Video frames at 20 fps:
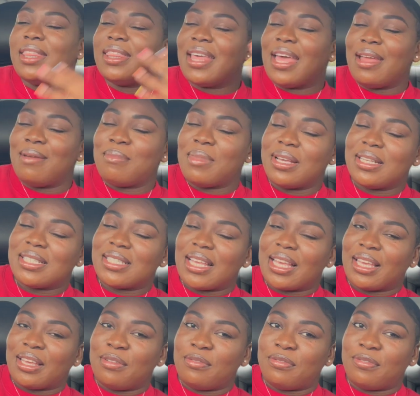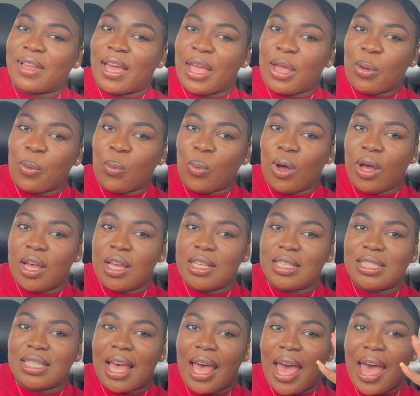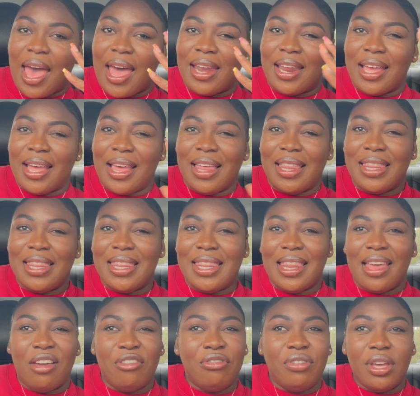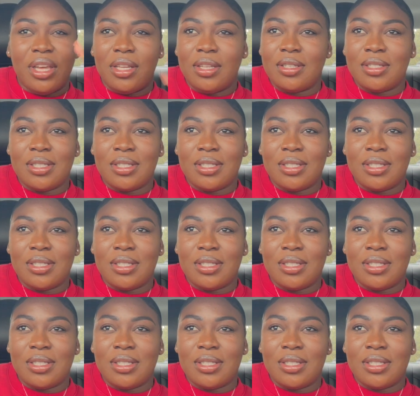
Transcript: Then my second flight was at 11